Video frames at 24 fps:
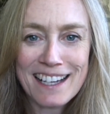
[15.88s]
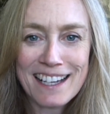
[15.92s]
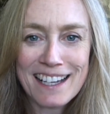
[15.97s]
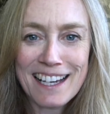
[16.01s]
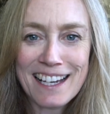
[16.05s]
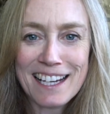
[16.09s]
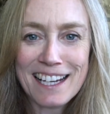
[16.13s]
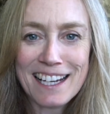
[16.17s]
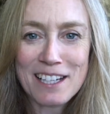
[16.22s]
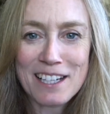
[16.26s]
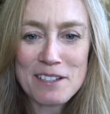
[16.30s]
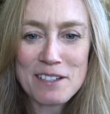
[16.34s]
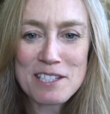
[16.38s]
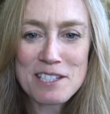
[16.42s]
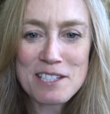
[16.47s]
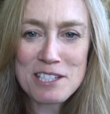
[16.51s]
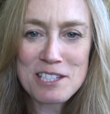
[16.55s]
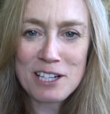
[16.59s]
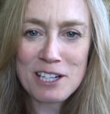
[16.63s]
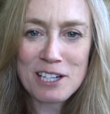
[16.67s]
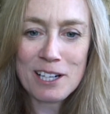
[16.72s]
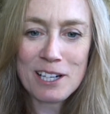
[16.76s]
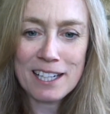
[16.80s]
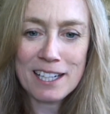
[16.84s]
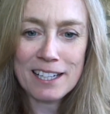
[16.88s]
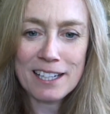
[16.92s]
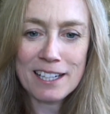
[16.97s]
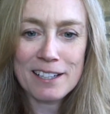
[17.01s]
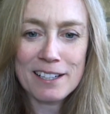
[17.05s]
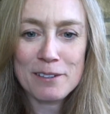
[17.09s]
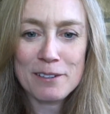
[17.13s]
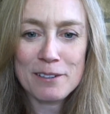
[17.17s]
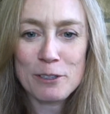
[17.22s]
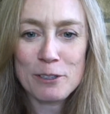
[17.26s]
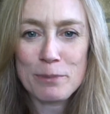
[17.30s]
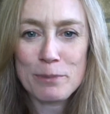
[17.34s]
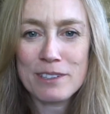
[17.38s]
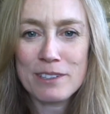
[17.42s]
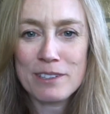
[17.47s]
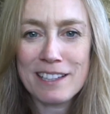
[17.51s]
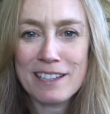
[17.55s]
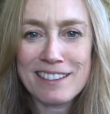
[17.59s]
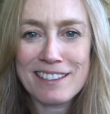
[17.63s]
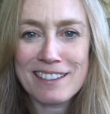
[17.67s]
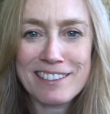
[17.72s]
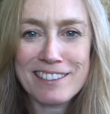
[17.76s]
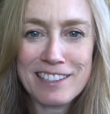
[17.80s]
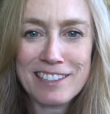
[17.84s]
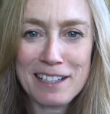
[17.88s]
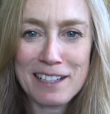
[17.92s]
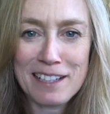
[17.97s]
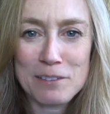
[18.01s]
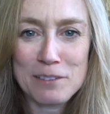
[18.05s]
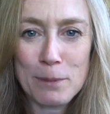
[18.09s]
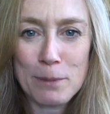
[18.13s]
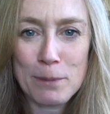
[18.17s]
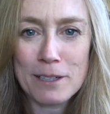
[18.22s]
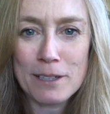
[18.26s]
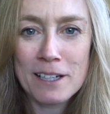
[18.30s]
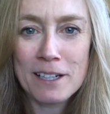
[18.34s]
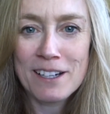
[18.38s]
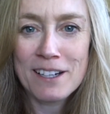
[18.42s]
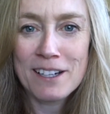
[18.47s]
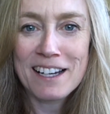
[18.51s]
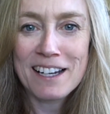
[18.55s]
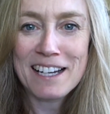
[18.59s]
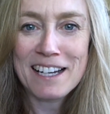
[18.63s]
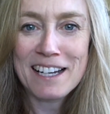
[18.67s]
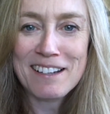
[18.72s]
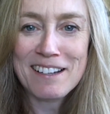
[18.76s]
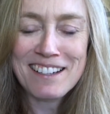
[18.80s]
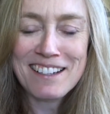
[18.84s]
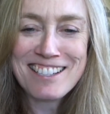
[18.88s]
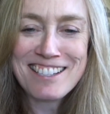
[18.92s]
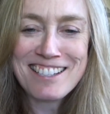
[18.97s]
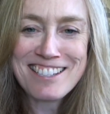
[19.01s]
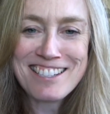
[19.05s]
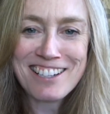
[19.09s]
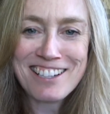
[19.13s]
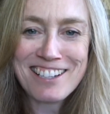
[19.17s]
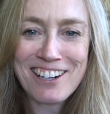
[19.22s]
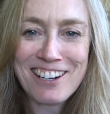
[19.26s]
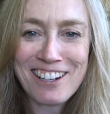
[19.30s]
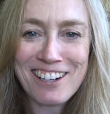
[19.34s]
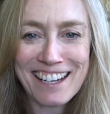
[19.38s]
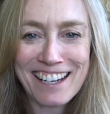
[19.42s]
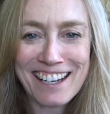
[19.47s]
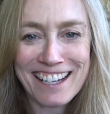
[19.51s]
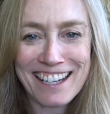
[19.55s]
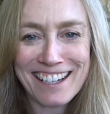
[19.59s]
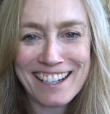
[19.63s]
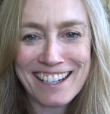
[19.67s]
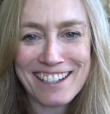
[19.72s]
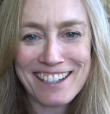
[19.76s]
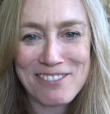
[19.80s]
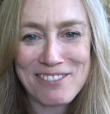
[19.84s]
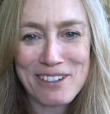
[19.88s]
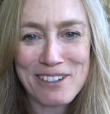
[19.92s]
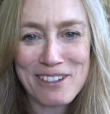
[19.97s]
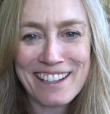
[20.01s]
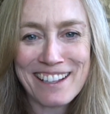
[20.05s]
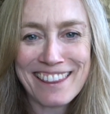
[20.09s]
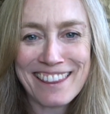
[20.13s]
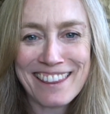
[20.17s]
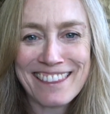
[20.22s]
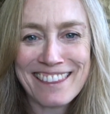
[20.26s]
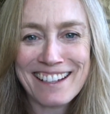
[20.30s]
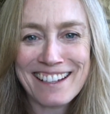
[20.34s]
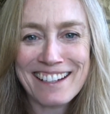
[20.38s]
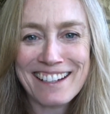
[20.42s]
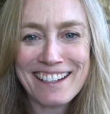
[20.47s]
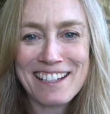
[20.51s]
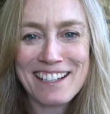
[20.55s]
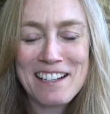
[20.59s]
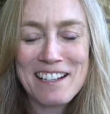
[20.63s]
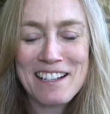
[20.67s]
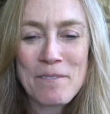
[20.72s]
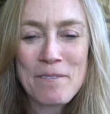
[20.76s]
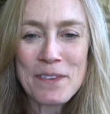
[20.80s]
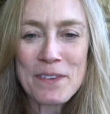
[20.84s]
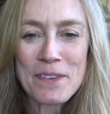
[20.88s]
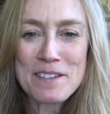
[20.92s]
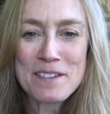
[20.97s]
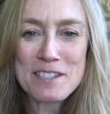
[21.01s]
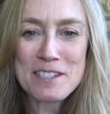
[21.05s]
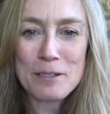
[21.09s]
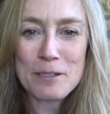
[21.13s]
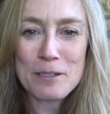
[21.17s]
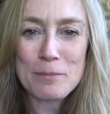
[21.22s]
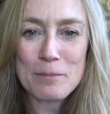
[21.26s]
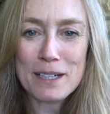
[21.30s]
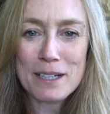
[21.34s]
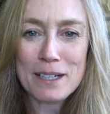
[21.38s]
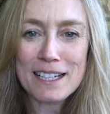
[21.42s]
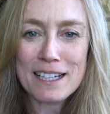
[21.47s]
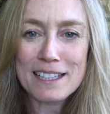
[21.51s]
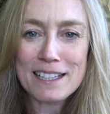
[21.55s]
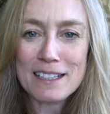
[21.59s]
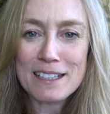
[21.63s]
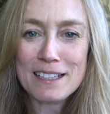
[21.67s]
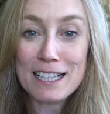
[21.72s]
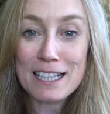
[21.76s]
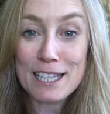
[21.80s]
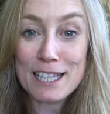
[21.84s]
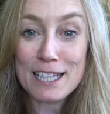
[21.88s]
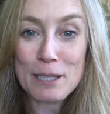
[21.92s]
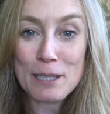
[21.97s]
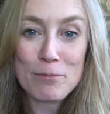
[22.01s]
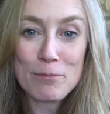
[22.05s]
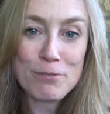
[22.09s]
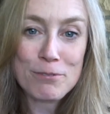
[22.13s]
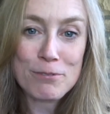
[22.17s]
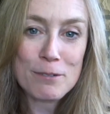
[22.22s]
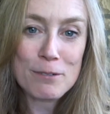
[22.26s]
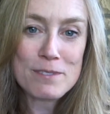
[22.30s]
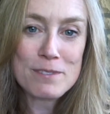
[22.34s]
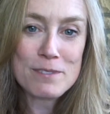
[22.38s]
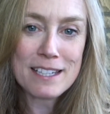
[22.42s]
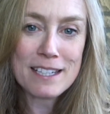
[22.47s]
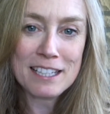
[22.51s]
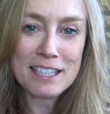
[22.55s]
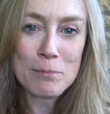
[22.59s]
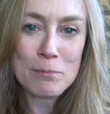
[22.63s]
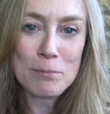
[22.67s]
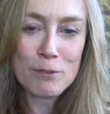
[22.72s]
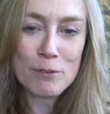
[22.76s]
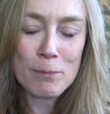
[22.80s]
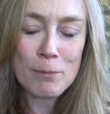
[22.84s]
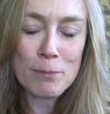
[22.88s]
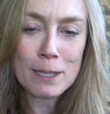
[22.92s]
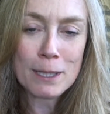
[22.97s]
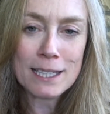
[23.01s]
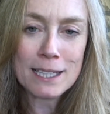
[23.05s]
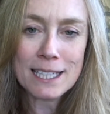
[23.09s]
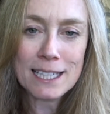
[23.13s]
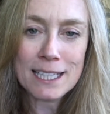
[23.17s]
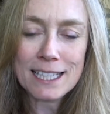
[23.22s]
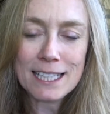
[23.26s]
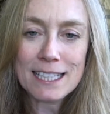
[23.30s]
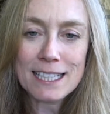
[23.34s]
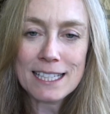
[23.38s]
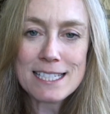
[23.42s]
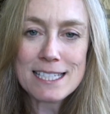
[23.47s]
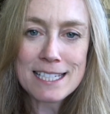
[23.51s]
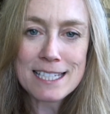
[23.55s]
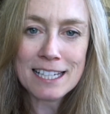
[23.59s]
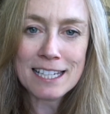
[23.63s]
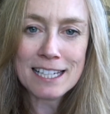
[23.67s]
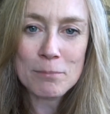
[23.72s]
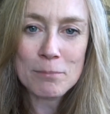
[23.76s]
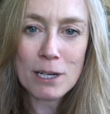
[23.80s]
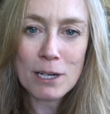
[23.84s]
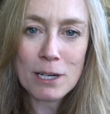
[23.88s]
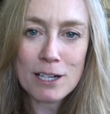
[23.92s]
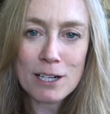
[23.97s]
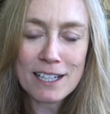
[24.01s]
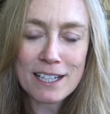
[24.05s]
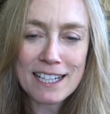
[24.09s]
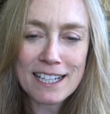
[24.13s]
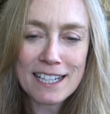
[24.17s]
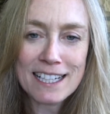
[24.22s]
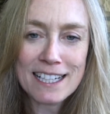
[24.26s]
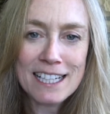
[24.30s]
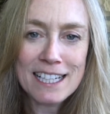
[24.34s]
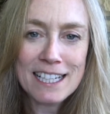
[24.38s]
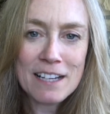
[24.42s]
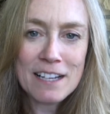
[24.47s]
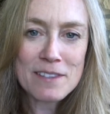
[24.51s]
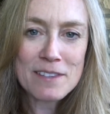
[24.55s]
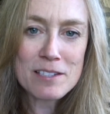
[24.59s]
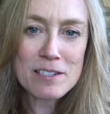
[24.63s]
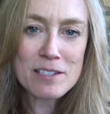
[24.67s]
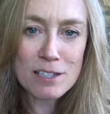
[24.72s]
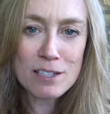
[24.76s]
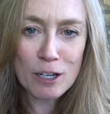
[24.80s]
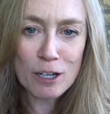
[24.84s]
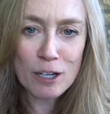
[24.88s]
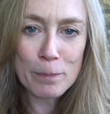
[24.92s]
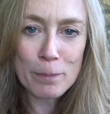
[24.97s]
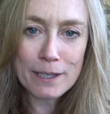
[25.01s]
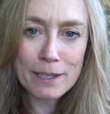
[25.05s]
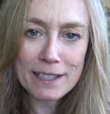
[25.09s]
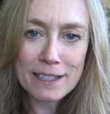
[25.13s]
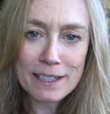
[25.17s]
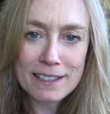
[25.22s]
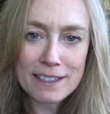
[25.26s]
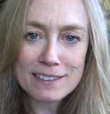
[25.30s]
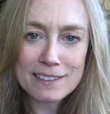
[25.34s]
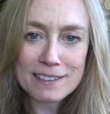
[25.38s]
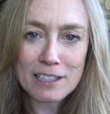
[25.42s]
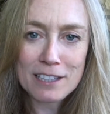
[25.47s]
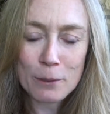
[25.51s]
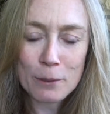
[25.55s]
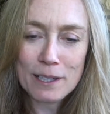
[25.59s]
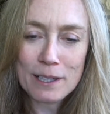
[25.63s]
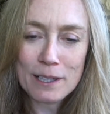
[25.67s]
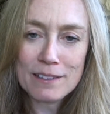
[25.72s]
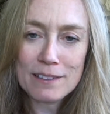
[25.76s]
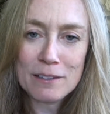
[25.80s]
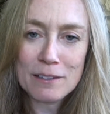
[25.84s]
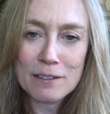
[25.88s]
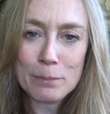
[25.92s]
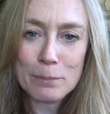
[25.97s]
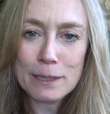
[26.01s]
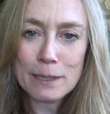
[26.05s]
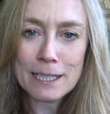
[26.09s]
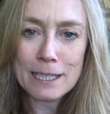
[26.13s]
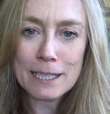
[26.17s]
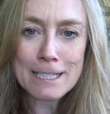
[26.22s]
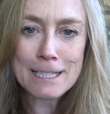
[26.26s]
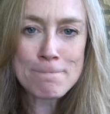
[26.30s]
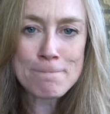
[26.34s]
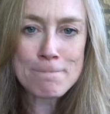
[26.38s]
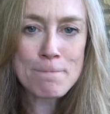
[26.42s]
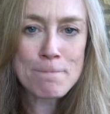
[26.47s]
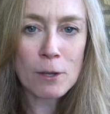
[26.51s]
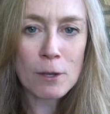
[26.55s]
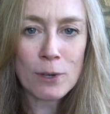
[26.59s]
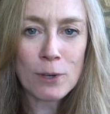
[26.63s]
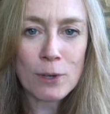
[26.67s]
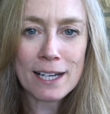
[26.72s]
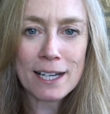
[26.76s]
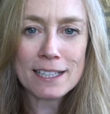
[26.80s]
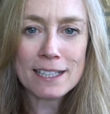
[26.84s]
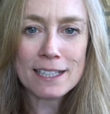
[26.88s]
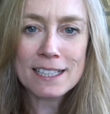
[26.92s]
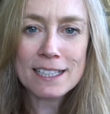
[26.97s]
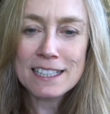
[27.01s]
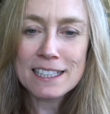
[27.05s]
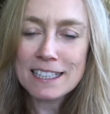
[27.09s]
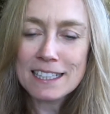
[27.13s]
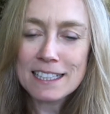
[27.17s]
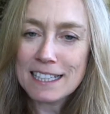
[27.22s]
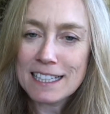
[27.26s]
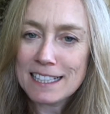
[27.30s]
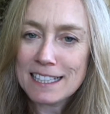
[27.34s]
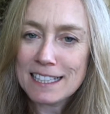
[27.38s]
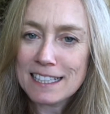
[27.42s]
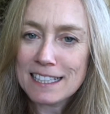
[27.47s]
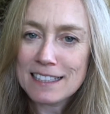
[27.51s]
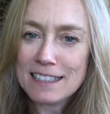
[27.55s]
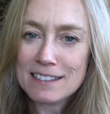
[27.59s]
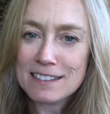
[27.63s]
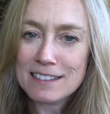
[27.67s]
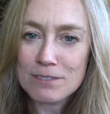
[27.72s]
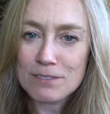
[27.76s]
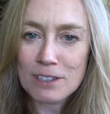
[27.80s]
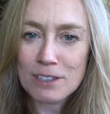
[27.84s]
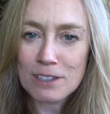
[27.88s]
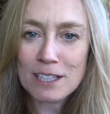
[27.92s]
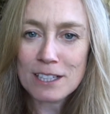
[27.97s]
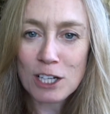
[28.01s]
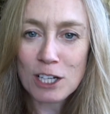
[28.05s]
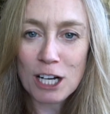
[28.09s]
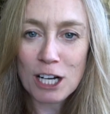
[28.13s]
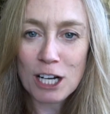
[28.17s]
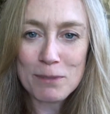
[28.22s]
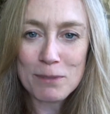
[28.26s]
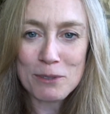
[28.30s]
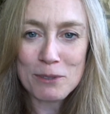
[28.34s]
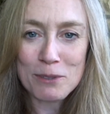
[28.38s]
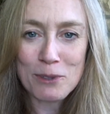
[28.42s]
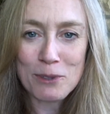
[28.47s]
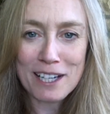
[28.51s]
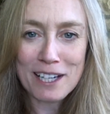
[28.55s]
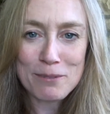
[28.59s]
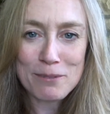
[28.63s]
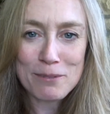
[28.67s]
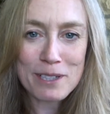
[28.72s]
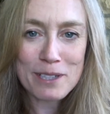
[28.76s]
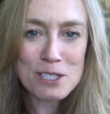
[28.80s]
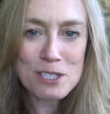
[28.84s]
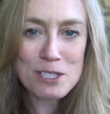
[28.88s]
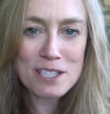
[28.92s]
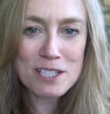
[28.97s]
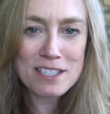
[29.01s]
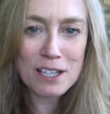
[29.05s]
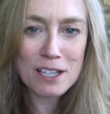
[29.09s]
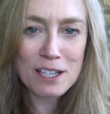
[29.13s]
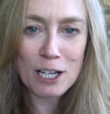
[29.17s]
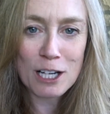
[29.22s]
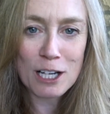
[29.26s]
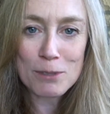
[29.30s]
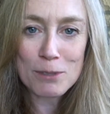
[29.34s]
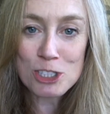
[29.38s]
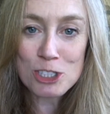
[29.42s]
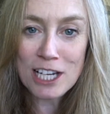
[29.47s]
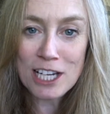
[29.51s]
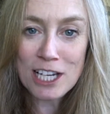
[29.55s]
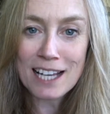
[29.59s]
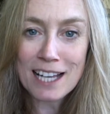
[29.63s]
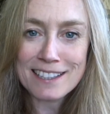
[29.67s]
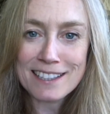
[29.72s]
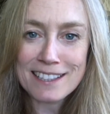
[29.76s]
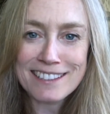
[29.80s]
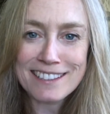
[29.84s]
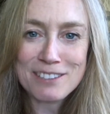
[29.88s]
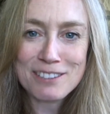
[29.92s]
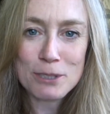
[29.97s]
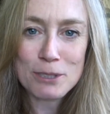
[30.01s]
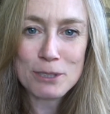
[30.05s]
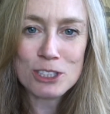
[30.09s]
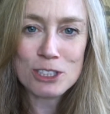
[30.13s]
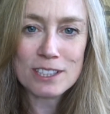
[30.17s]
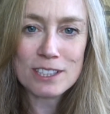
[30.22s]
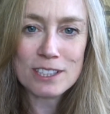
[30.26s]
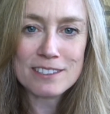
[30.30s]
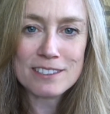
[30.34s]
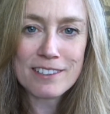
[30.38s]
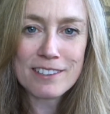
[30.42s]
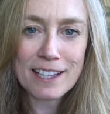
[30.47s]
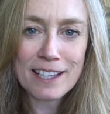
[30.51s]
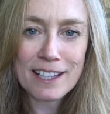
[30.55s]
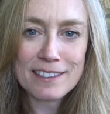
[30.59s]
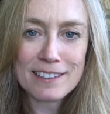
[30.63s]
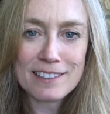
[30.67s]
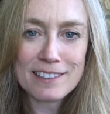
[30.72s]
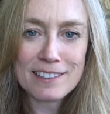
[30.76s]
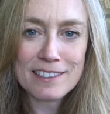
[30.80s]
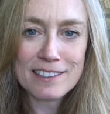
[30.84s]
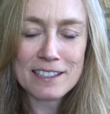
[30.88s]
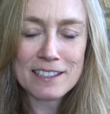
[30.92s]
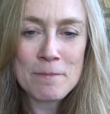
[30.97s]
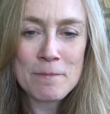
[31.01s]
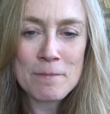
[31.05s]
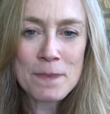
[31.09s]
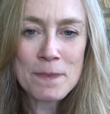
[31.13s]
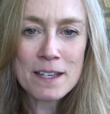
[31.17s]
And I'm going to start here. Oops, that's Jasper. I'm going to start here with some a little clip from Denmark, from a clinic in Denmark, and the topic is going to be, well, it's a very common one, which is a common challenge, which is that